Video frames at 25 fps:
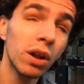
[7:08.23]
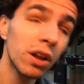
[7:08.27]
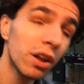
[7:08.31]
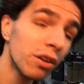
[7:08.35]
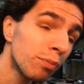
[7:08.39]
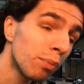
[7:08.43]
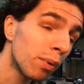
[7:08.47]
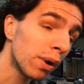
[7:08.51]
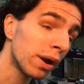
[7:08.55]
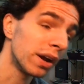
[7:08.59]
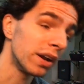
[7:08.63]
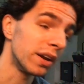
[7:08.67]
Well,
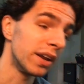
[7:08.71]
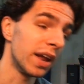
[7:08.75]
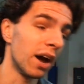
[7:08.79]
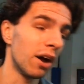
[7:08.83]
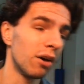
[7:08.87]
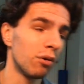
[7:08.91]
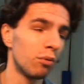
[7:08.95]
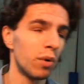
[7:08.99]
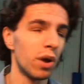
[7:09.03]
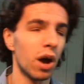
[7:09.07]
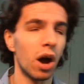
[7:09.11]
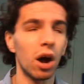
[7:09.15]
let's break it
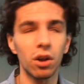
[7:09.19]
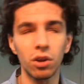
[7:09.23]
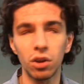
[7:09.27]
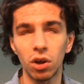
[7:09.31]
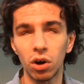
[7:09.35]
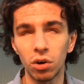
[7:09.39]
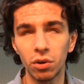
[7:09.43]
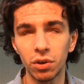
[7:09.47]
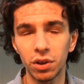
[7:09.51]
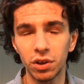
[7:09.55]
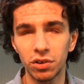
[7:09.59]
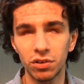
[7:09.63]
down. We all
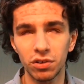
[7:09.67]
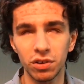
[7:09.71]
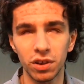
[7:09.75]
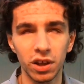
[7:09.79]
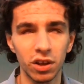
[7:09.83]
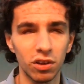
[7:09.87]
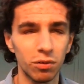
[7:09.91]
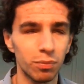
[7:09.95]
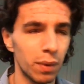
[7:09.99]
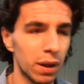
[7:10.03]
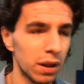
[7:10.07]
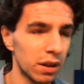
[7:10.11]
know these
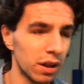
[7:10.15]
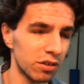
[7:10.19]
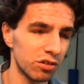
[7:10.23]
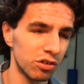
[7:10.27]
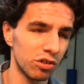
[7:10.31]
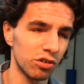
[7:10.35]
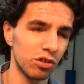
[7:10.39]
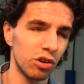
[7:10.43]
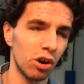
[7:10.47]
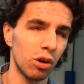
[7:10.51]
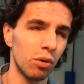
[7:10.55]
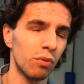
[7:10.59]
things, but
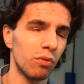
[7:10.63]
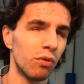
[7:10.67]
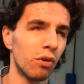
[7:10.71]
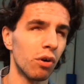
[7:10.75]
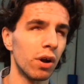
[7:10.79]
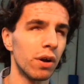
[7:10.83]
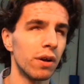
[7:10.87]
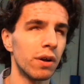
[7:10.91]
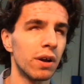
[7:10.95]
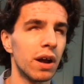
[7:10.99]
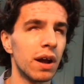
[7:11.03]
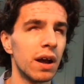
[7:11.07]
let's just go
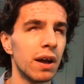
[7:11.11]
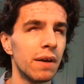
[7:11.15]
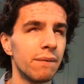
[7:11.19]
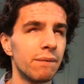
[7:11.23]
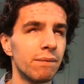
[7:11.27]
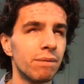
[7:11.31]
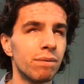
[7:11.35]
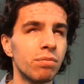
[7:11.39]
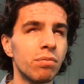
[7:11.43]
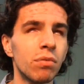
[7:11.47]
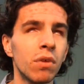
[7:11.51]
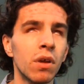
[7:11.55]
for
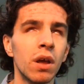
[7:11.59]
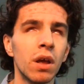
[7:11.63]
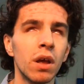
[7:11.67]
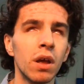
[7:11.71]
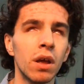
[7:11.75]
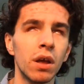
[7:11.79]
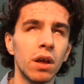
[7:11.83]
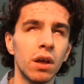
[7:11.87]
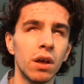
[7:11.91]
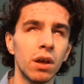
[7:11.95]
it.